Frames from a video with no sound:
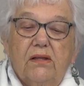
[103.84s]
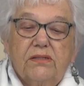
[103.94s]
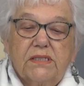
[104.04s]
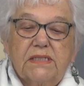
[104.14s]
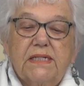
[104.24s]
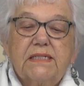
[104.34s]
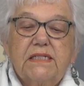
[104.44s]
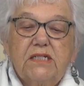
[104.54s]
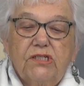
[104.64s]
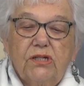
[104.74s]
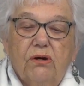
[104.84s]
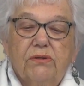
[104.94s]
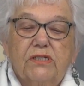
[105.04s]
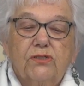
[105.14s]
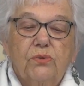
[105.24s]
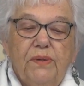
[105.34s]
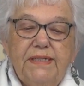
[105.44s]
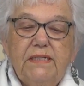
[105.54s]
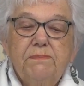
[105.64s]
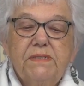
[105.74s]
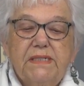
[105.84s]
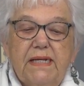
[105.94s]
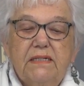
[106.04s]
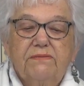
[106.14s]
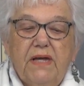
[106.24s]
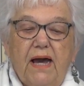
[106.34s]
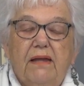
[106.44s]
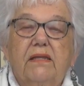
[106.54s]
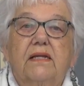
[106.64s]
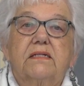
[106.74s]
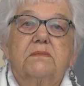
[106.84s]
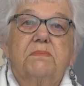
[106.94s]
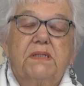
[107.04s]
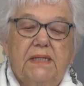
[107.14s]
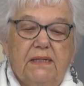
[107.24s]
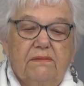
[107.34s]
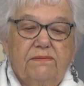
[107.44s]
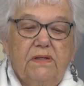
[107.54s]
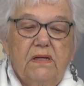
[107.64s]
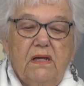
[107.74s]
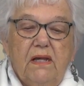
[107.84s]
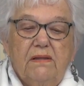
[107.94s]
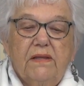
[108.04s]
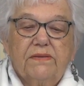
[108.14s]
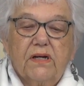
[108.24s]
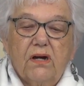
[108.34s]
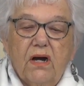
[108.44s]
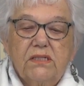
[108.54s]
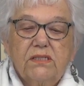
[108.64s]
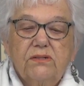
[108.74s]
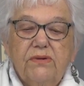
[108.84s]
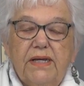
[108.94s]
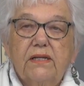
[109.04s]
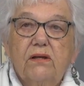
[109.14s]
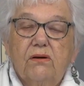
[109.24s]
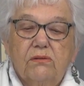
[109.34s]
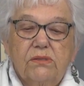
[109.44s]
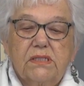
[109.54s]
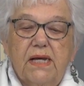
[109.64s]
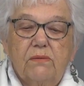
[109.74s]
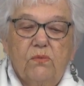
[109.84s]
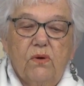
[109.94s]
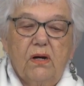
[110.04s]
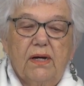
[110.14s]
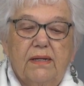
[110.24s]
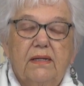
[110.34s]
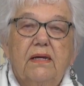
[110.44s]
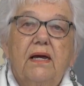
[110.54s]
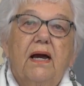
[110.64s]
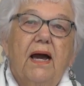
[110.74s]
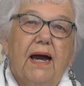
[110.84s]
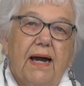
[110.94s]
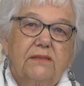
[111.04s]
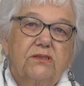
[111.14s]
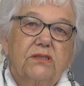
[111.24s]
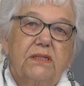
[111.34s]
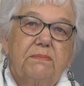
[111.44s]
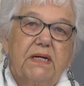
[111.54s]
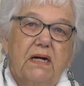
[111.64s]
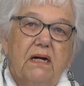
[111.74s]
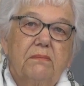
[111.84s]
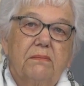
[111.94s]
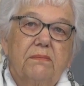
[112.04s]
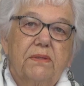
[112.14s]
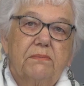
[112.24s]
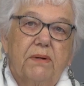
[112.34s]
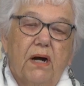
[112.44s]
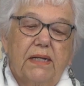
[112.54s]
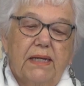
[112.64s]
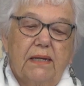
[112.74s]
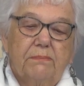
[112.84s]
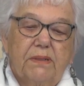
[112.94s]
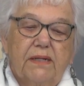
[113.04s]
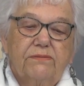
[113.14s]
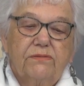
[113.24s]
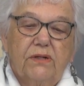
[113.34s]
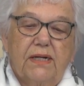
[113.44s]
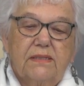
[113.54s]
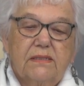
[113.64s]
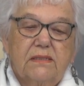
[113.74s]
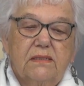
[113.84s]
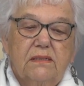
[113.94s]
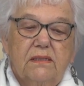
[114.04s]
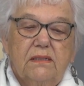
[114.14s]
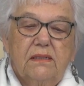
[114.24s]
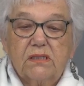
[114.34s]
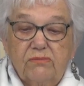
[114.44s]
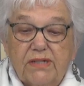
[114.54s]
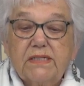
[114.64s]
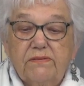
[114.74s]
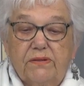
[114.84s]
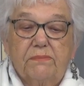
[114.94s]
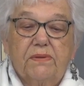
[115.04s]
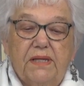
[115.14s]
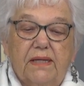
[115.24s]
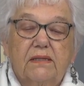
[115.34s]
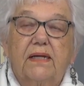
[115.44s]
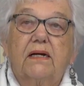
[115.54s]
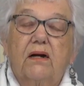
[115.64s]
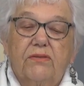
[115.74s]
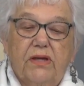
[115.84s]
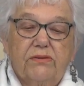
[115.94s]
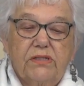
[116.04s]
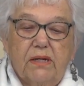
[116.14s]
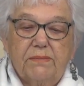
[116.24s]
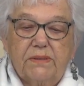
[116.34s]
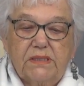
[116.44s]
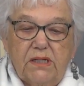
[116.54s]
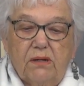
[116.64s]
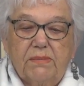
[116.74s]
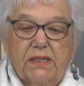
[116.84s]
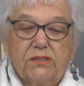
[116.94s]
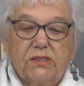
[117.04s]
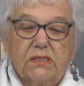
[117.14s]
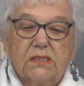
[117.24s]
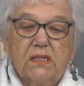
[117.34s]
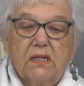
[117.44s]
the statistics show that 20% of Catholics believe that the consecrated host and wine actually become the body and blood of Christ. The rest of them think, like all the other denominations